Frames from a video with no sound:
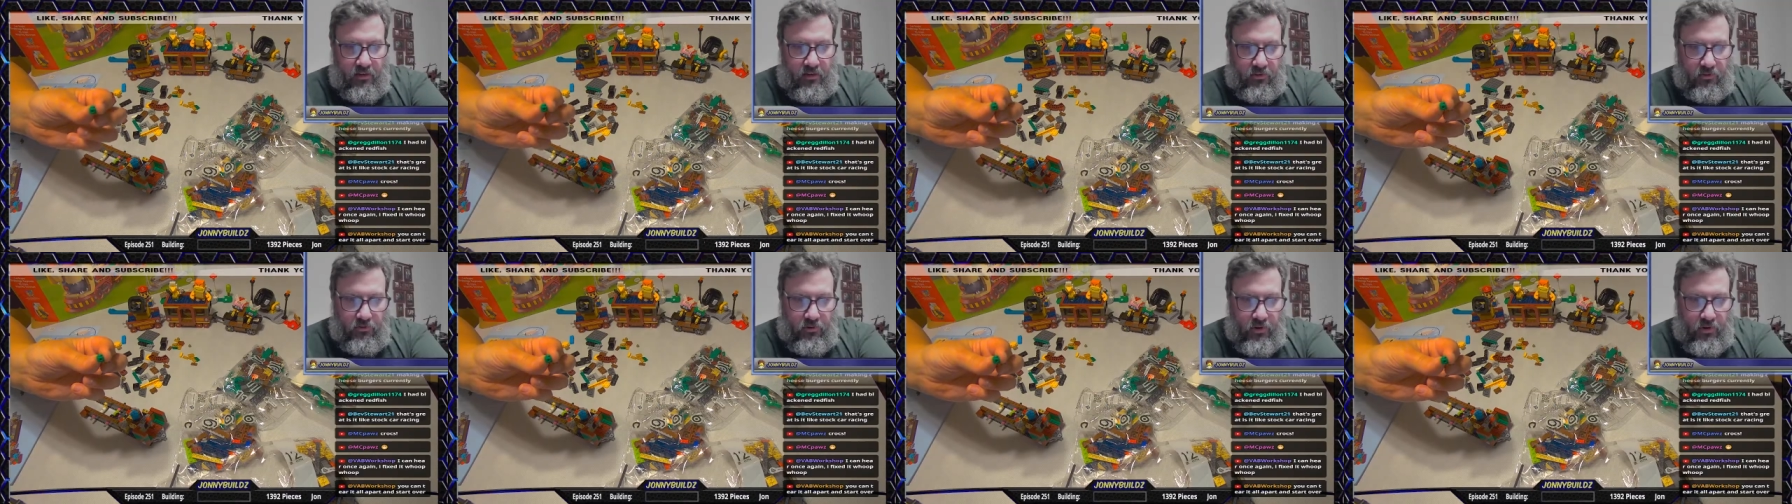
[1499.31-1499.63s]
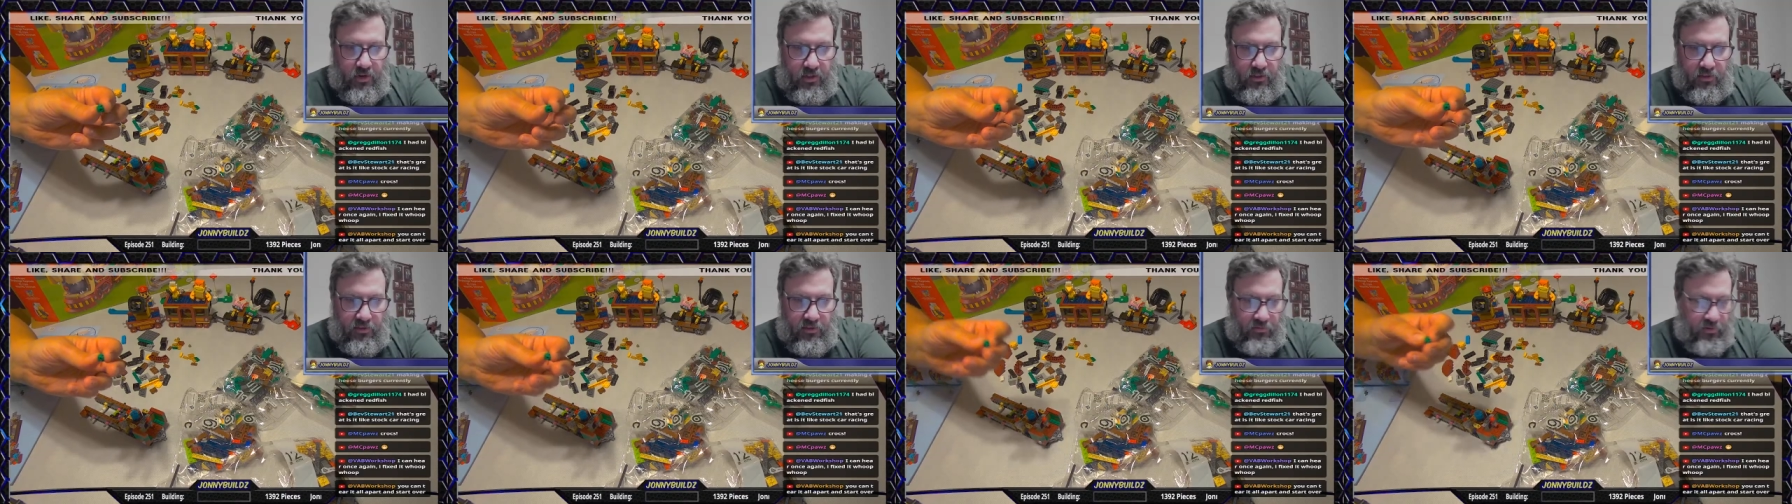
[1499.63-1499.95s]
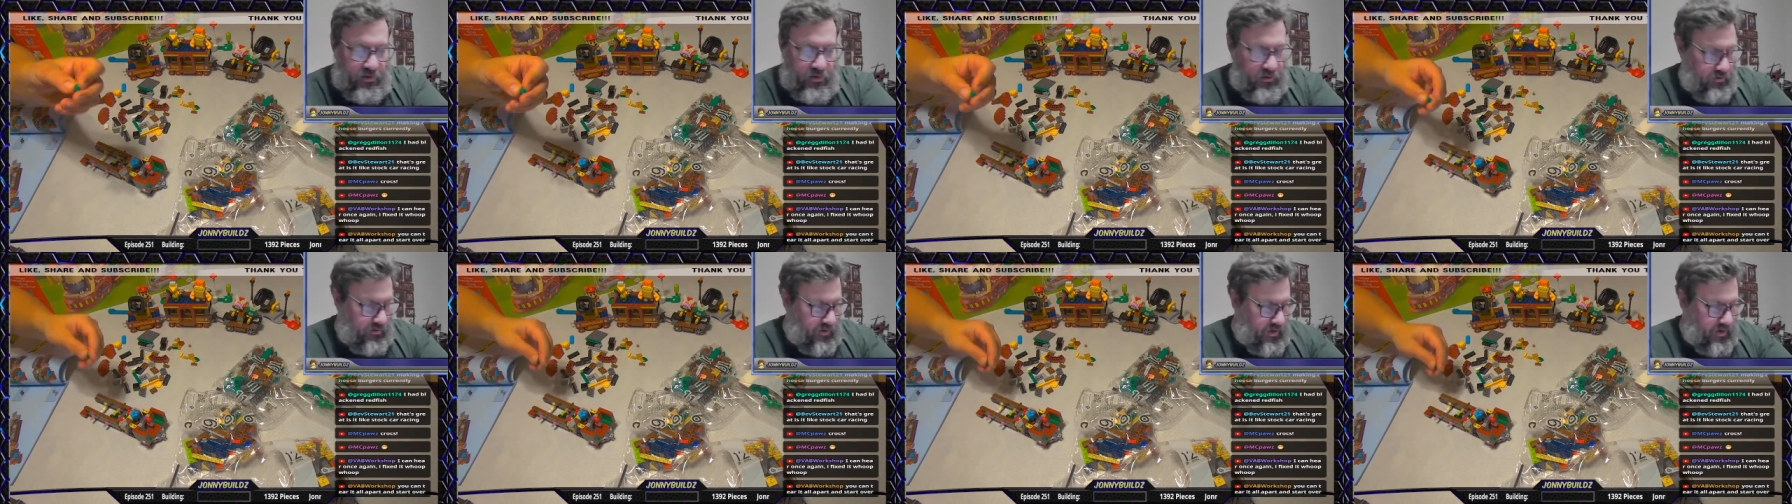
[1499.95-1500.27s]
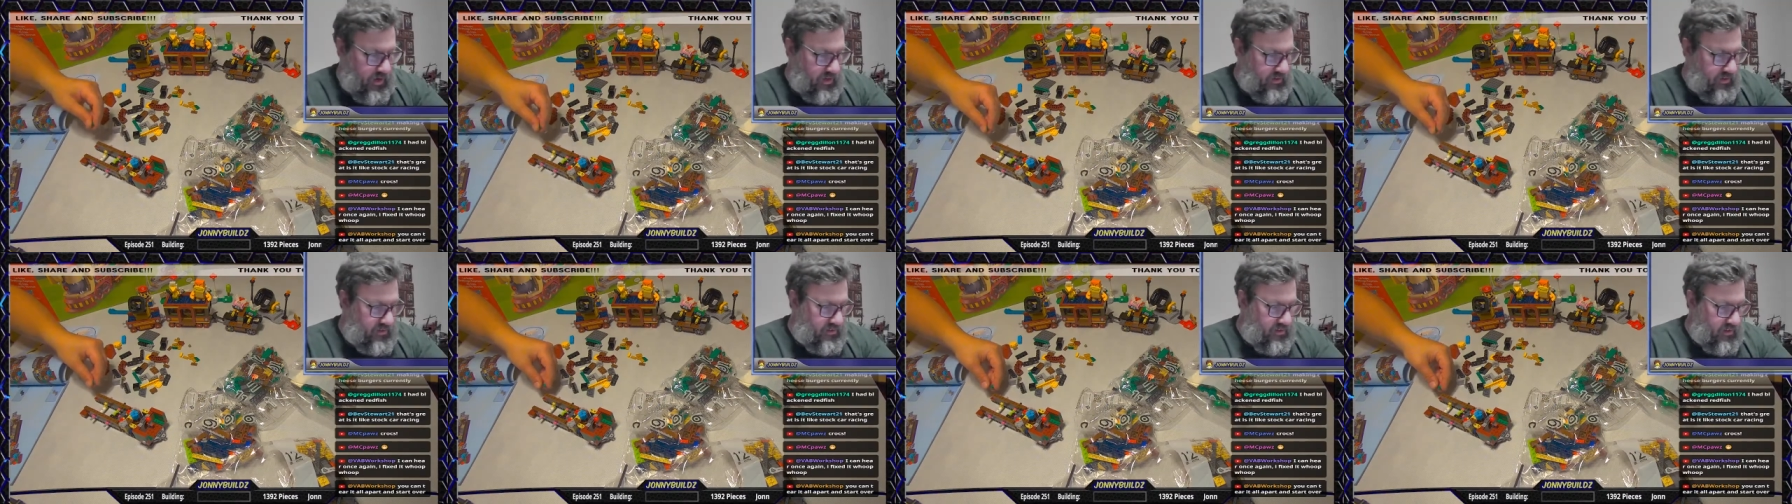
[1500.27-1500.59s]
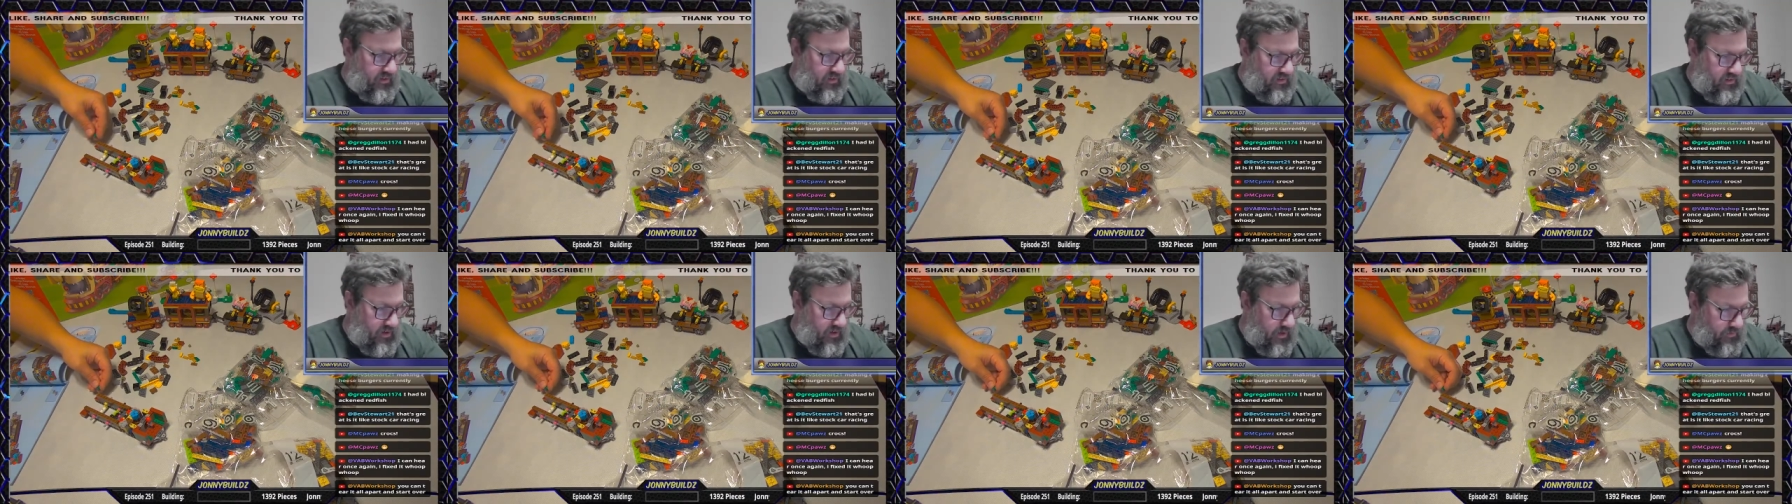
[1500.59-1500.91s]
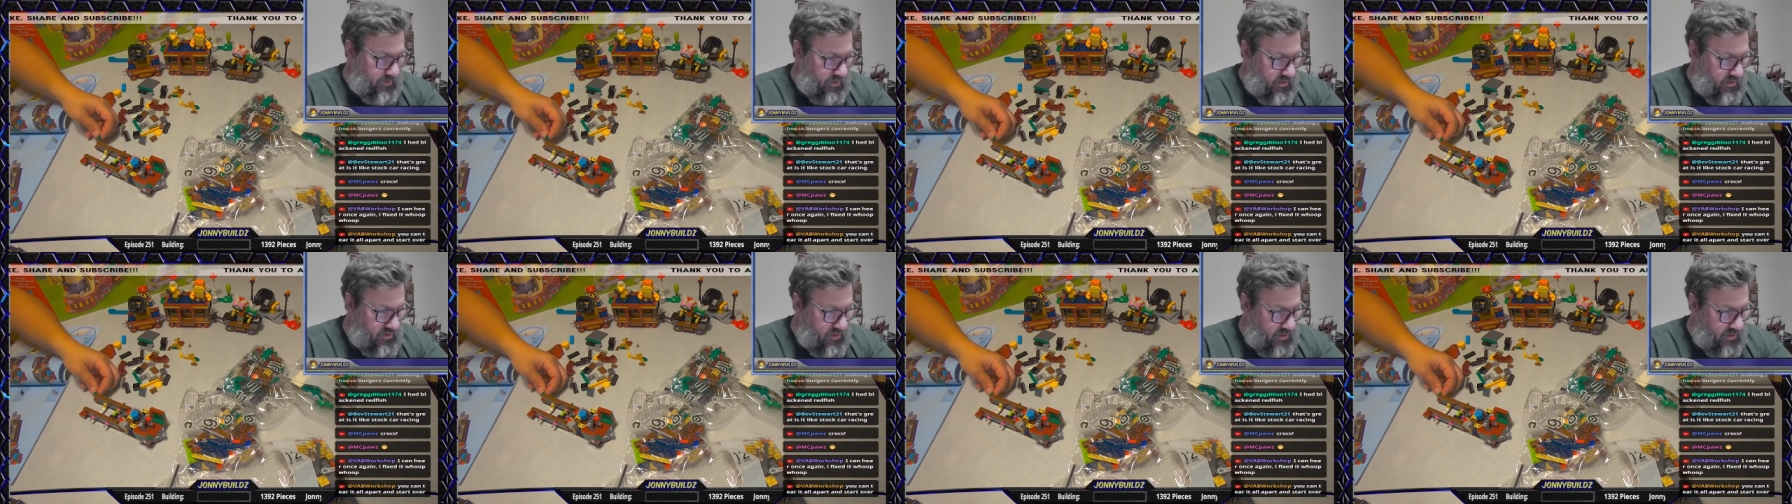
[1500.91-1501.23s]
3386. I haven't
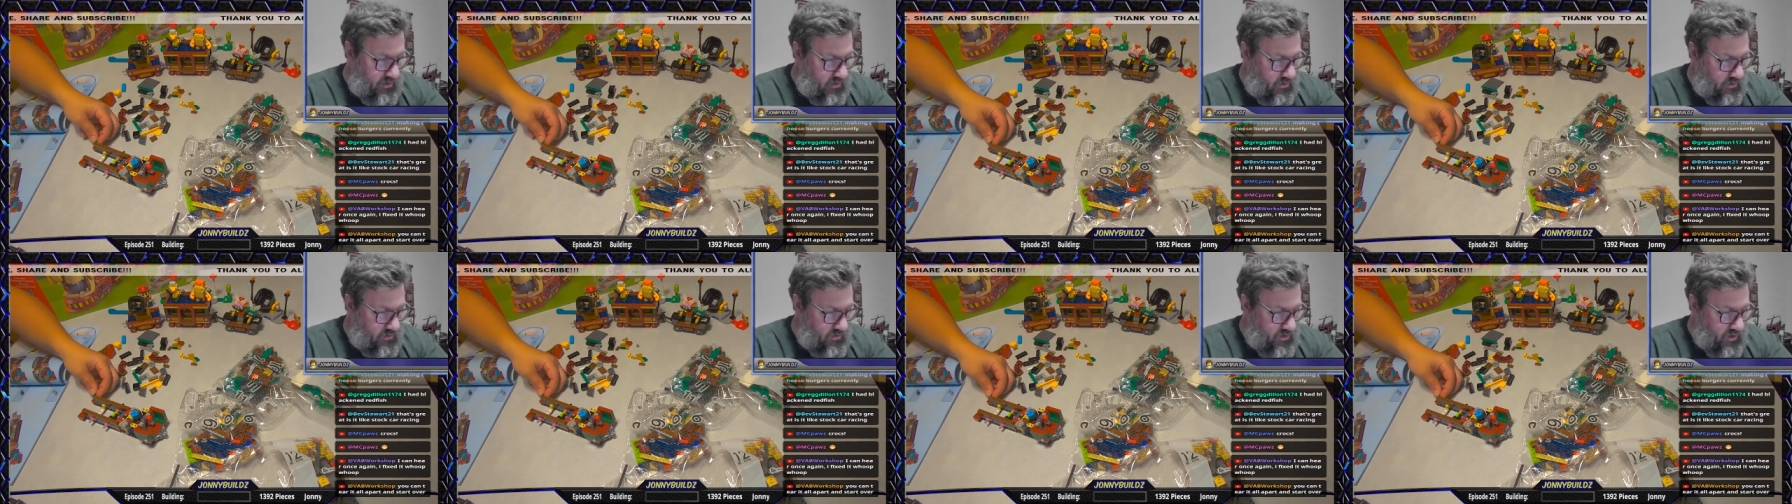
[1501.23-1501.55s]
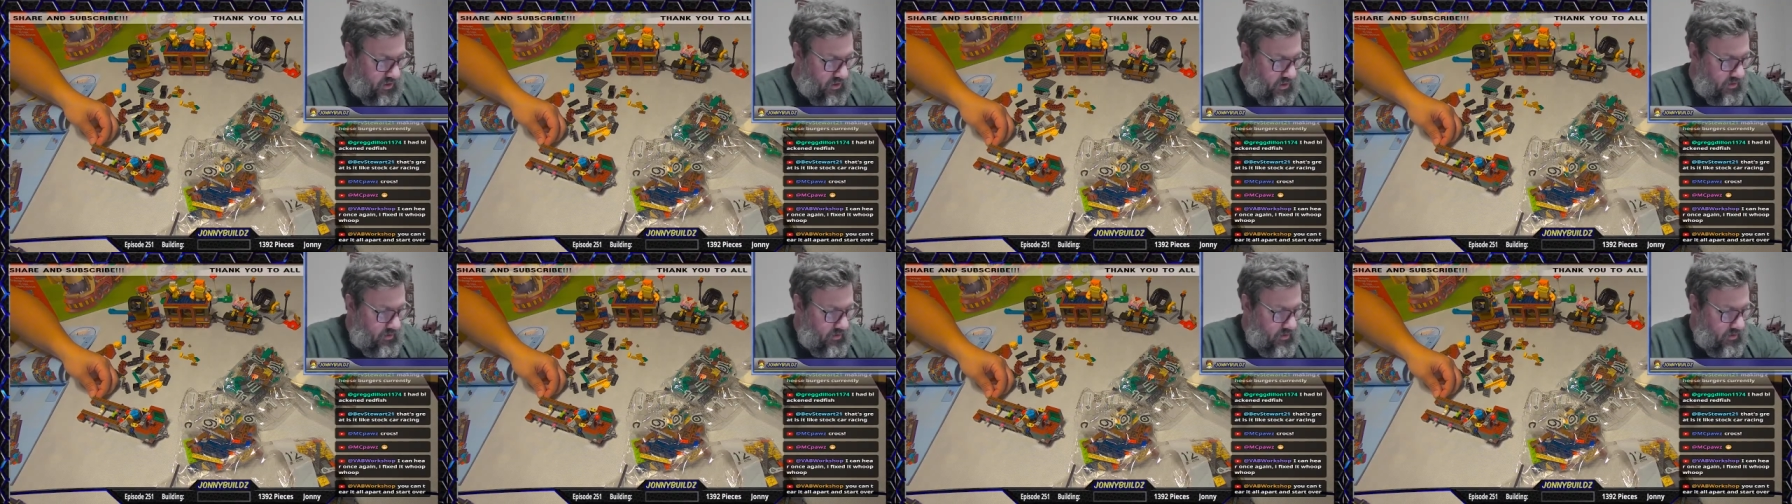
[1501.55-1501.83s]
seen those yet.